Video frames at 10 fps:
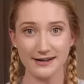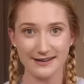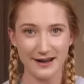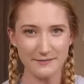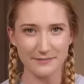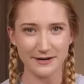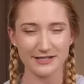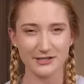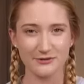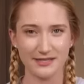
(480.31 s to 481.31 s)
number
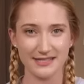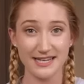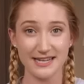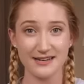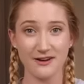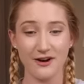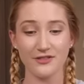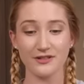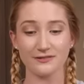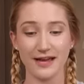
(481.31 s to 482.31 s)
do you see on
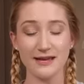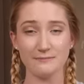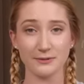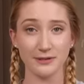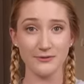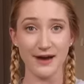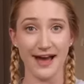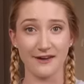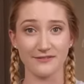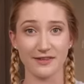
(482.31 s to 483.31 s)
the light blue
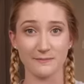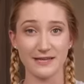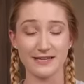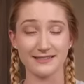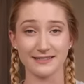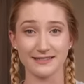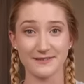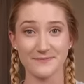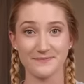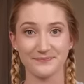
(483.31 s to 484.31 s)
half of the piece?
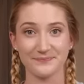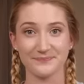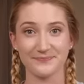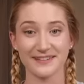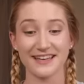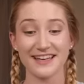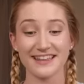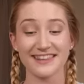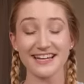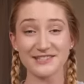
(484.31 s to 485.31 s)

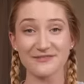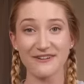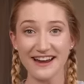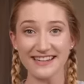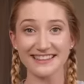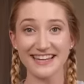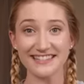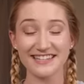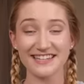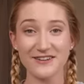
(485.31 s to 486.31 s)
That's right,
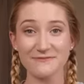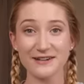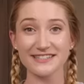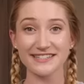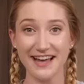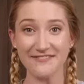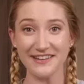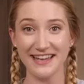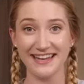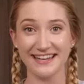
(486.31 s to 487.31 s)
that's the number
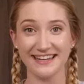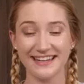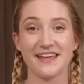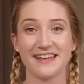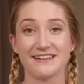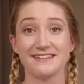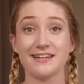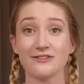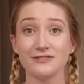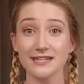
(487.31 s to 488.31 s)
seven.
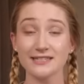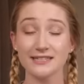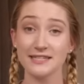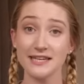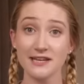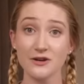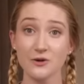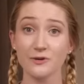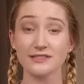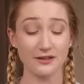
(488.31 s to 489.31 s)
Now let's see
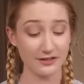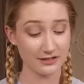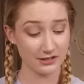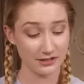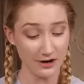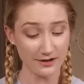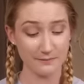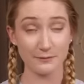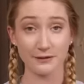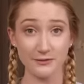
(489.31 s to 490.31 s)
what's on the dark
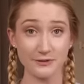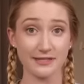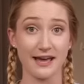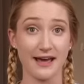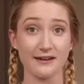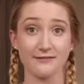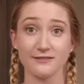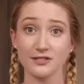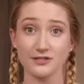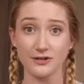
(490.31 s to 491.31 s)
blue side of
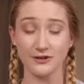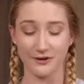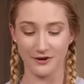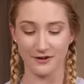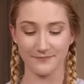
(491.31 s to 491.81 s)
the circle.